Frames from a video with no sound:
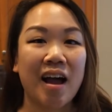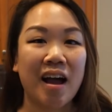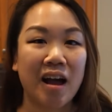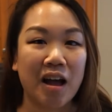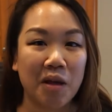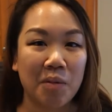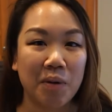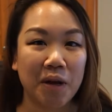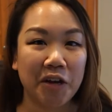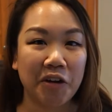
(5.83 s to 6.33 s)

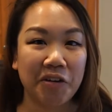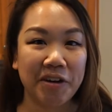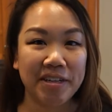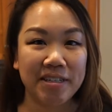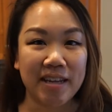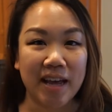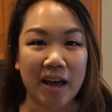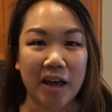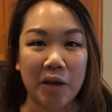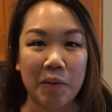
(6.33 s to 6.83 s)
I'm
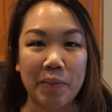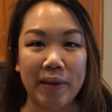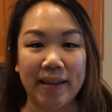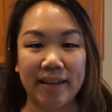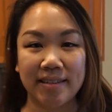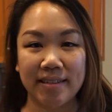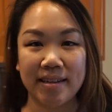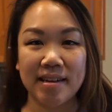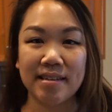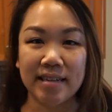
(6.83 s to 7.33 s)
HungryDeb,
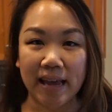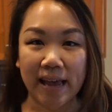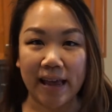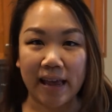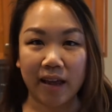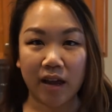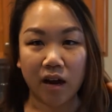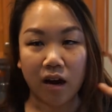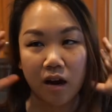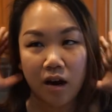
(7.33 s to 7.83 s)
and
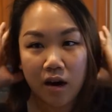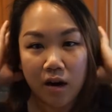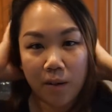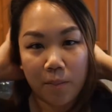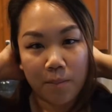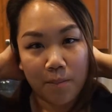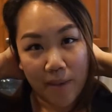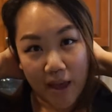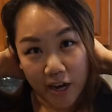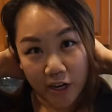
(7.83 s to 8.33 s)
today
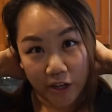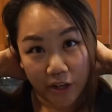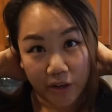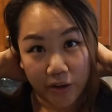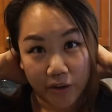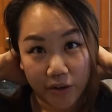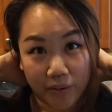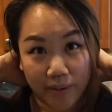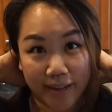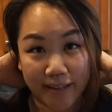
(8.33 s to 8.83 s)
our
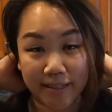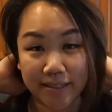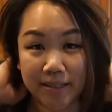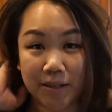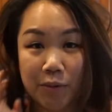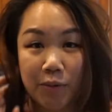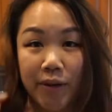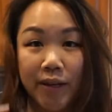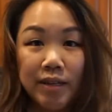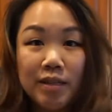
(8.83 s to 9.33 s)
menu is
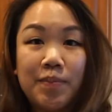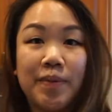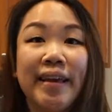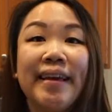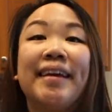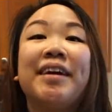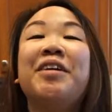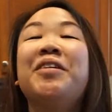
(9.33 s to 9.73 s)
going to be